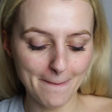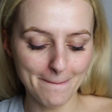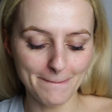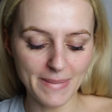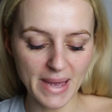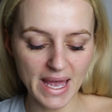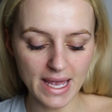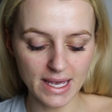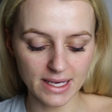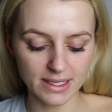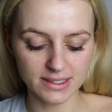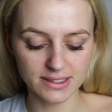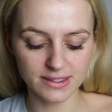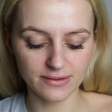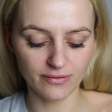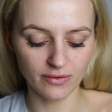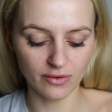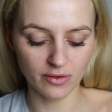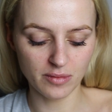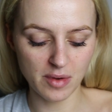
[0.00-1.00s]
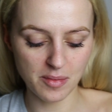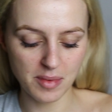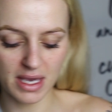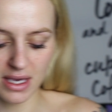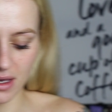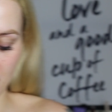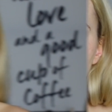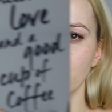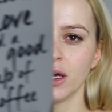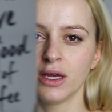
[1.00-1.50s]
base for my
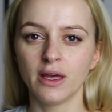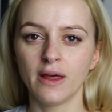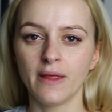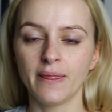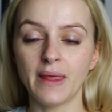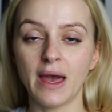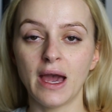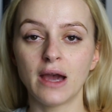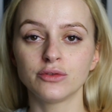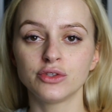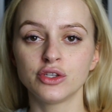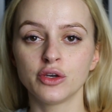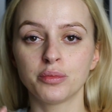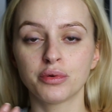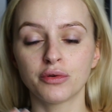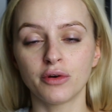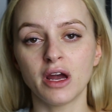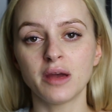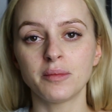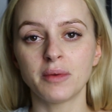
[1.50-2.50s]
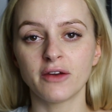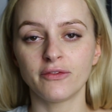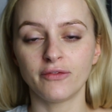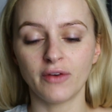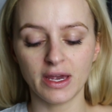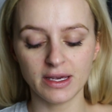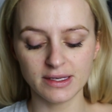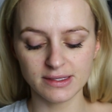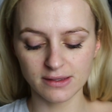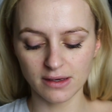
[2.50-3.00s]
makeup. Now to prime my
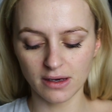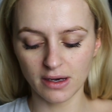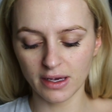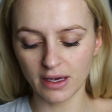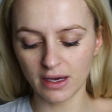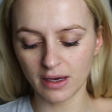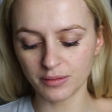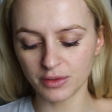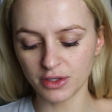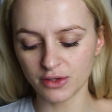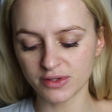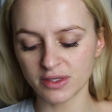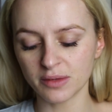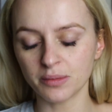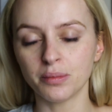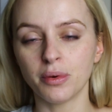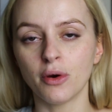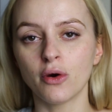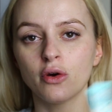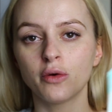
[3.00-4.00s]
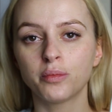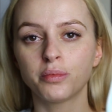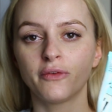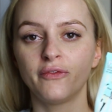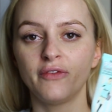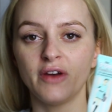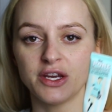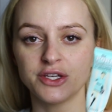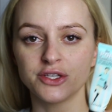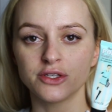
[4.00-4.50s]
face, I am using Pore
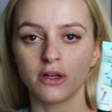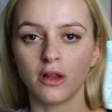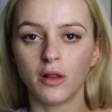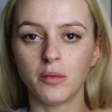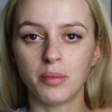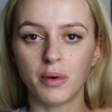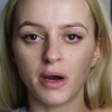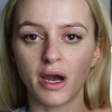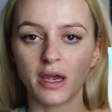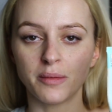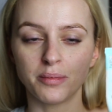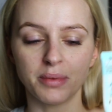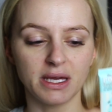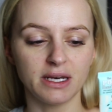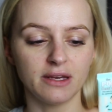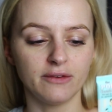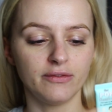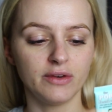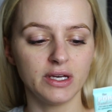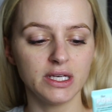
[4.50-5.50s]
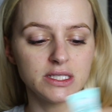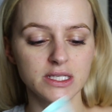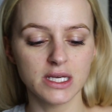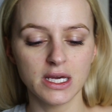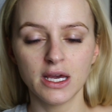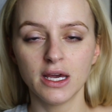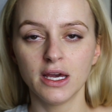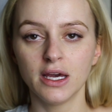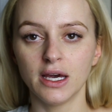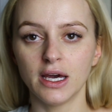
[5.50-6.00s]
Professional by Benefit,
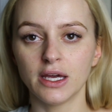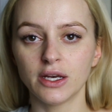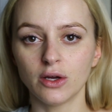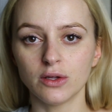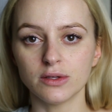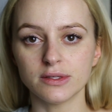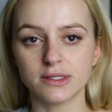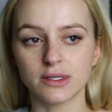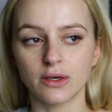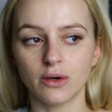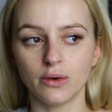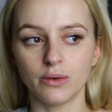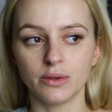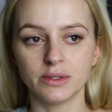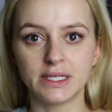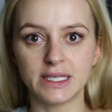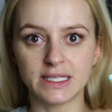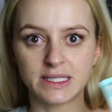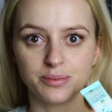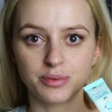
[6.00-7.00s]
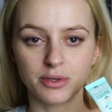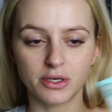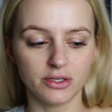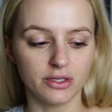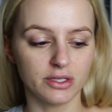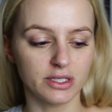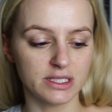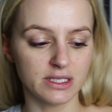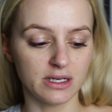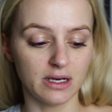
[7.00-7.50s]
and also this
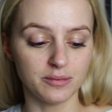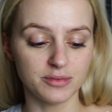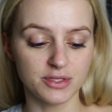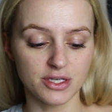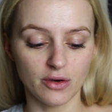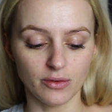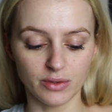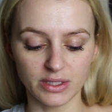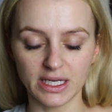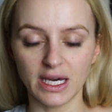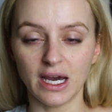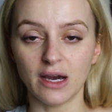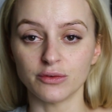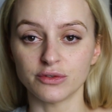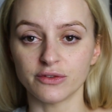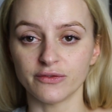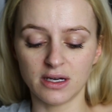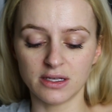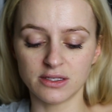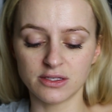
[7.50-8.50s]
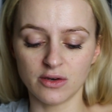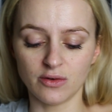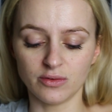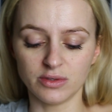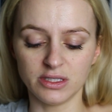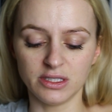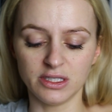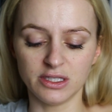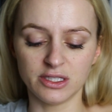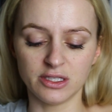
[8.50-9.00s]
product I'm totally out of. I
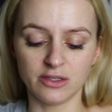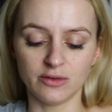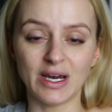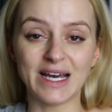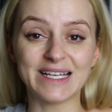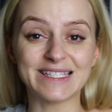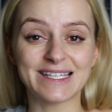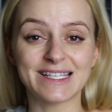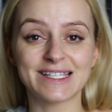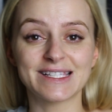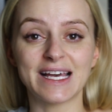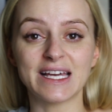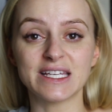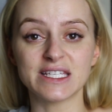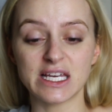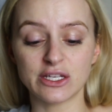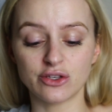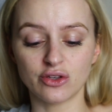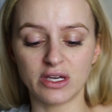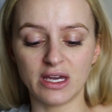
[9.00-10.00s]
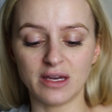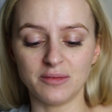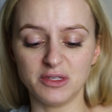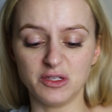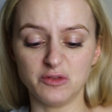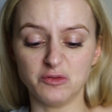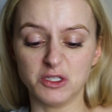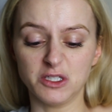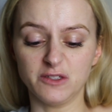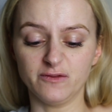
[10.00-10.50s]
totally need to ask Santa to get
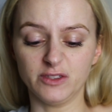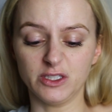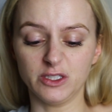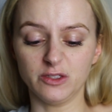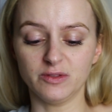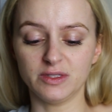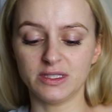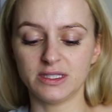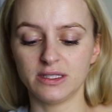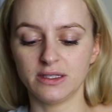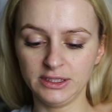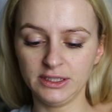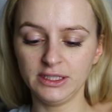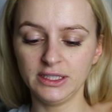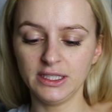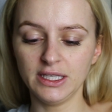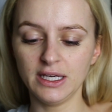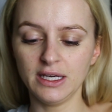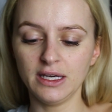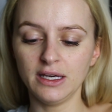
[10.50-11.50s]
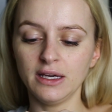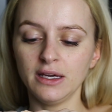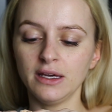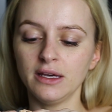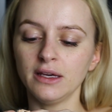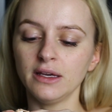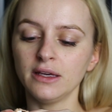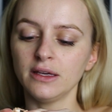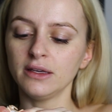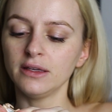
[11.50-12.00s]
me one of those.
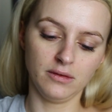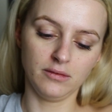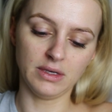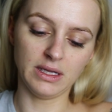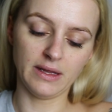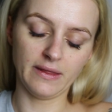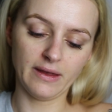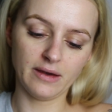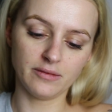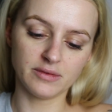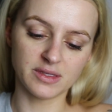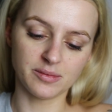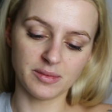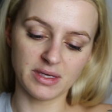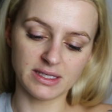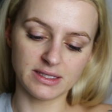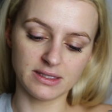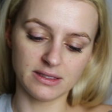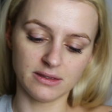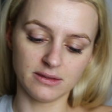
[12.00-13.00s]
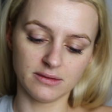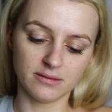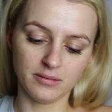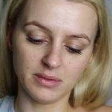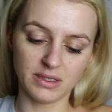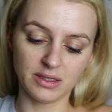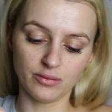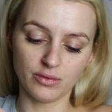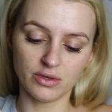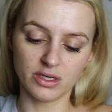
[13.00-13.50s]
Yay! Well, that was messy,
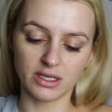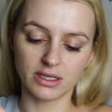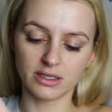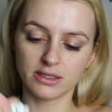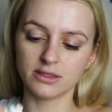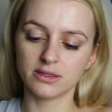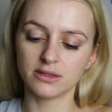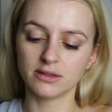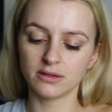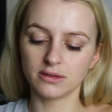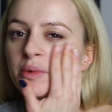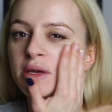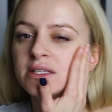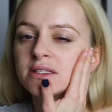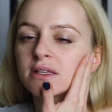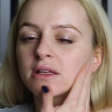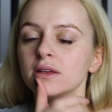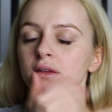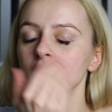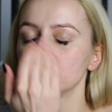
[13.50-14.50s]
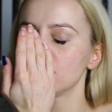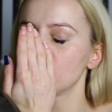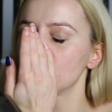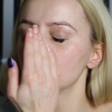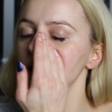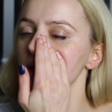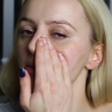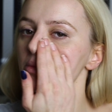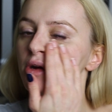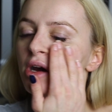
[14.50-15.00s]
but it worked. Basically, you
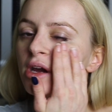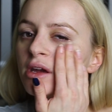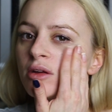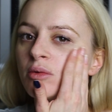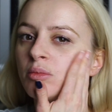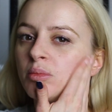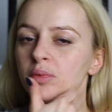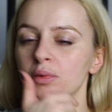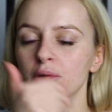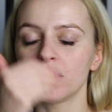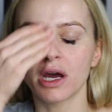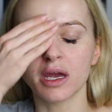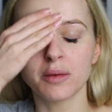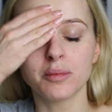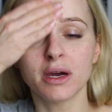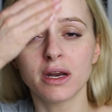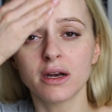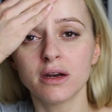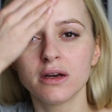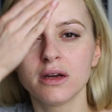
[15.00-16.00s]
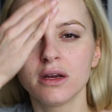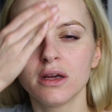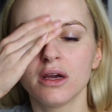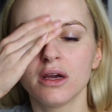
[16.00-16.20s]
want to apply your primer